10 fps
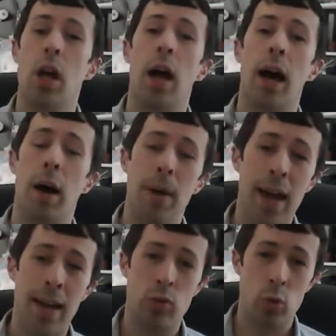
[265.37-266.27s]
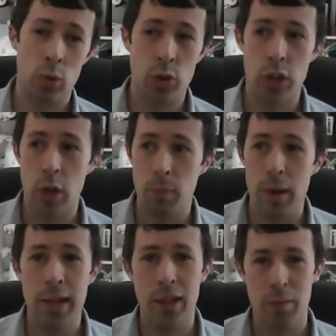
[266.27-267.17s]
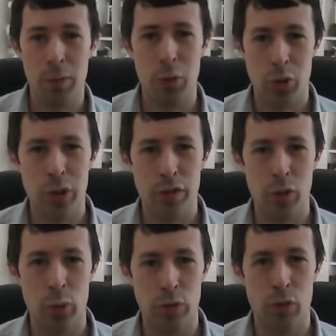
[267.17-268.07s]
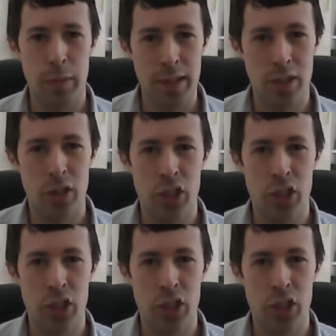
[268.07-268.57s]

and also make it a bit more straightforward for me to